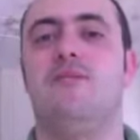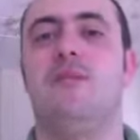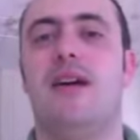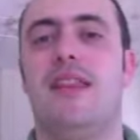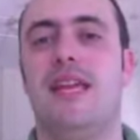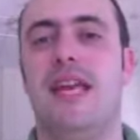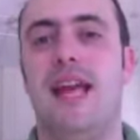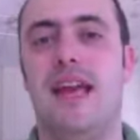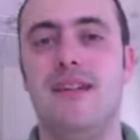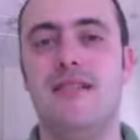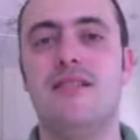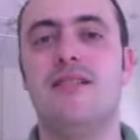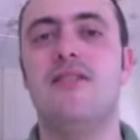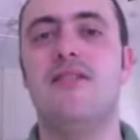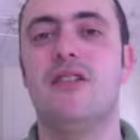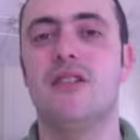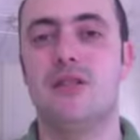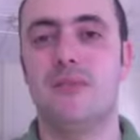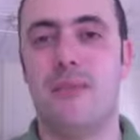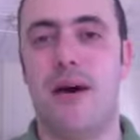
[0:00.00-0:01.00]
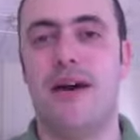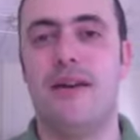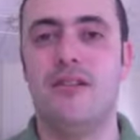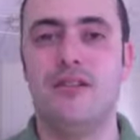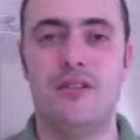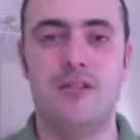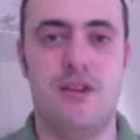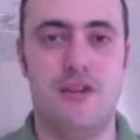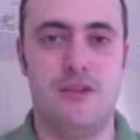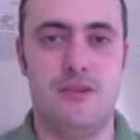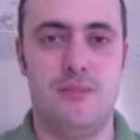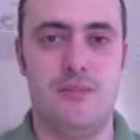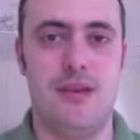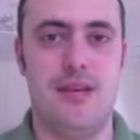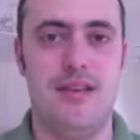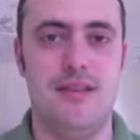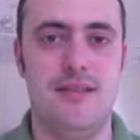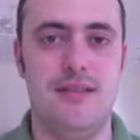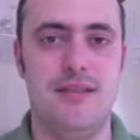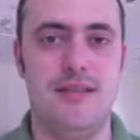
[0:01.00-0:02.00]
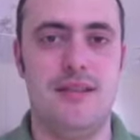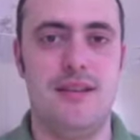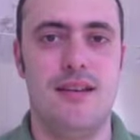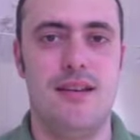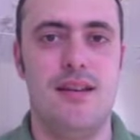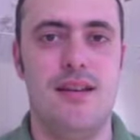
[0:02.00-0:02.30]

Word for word: by the end of the spine stretch piece,